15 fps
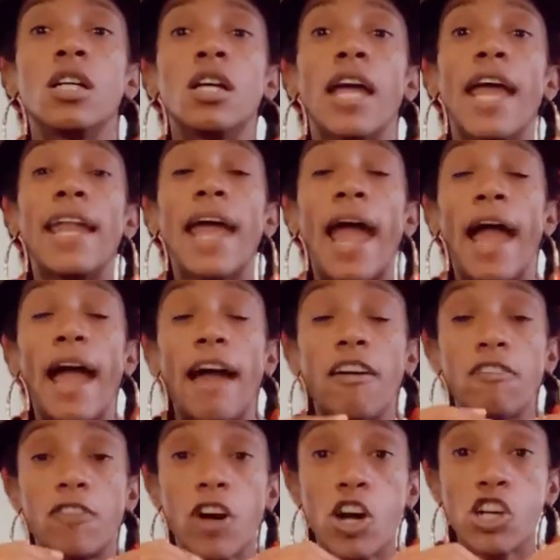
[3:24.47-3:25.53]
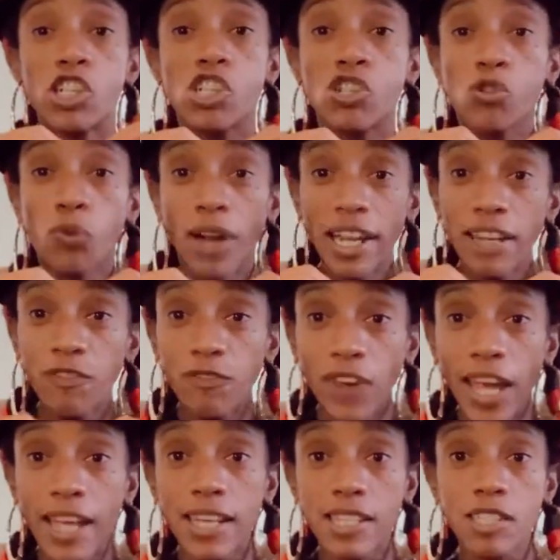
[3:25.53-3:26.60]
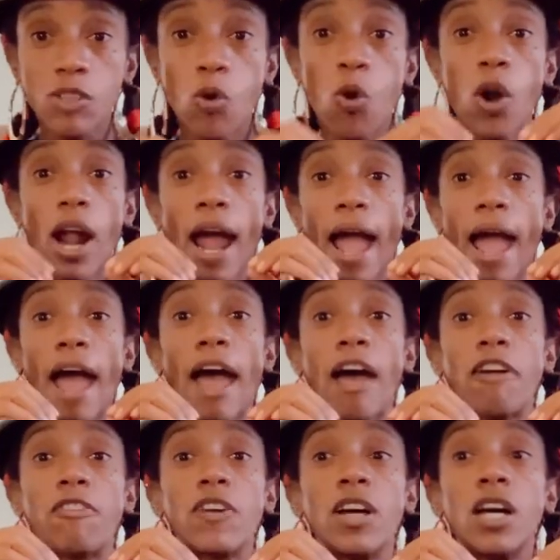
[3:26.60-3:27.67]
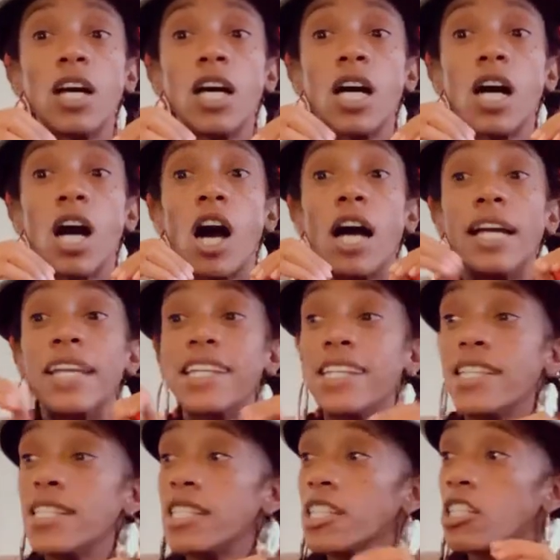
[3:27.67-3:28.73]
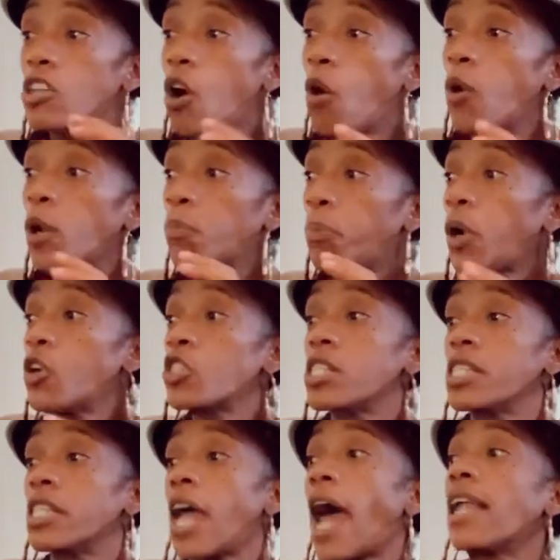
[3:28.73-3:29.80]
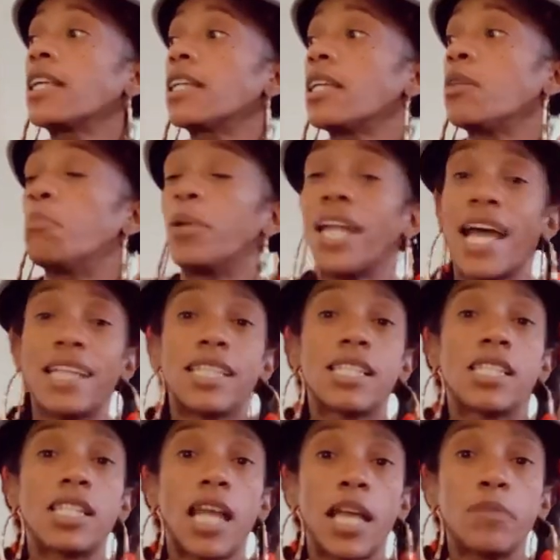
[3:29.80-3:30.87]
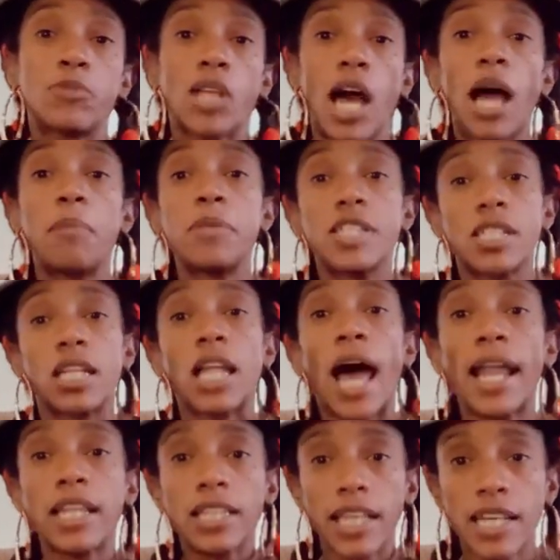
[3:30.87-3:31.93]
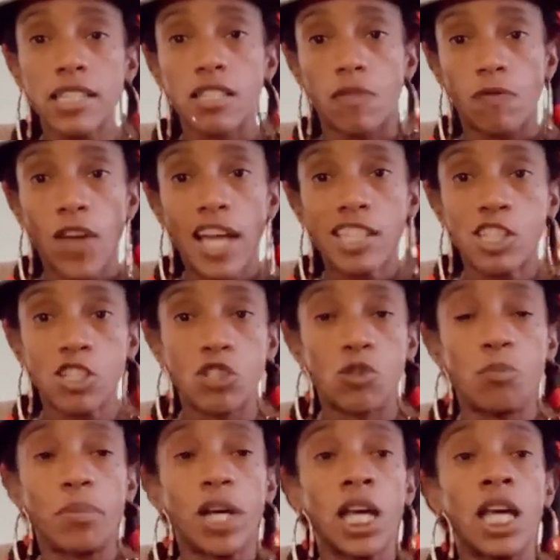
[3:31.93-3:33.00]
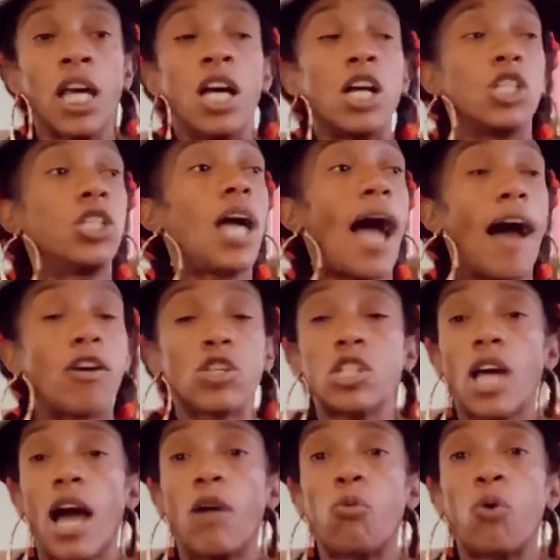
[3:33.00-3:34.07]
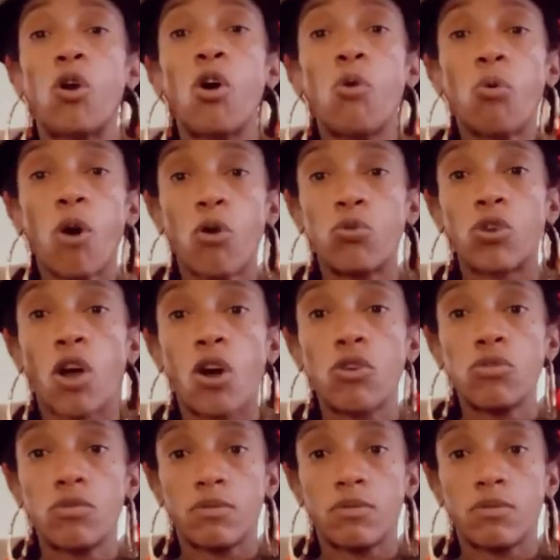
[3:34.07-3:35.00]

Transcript: and have a straight face or have a easygoing personality but at the same time it's a lot of things affecting you but the outside world won't know